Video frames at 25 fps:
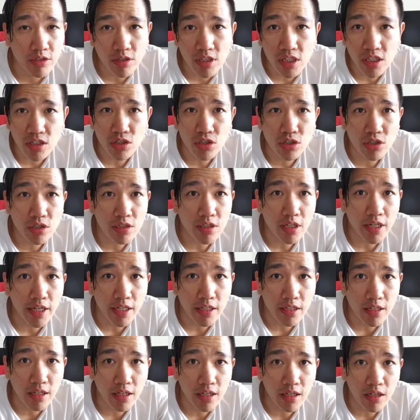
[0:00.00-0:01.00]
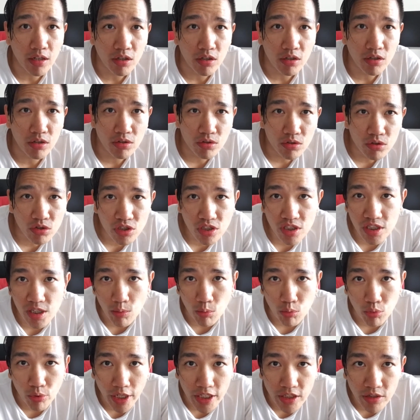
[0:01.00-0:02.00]
you can just like uh,
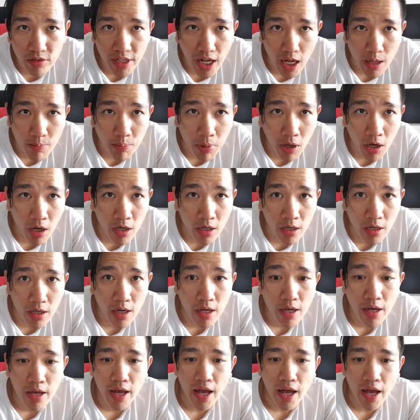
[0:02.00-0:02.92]
skip right to that part,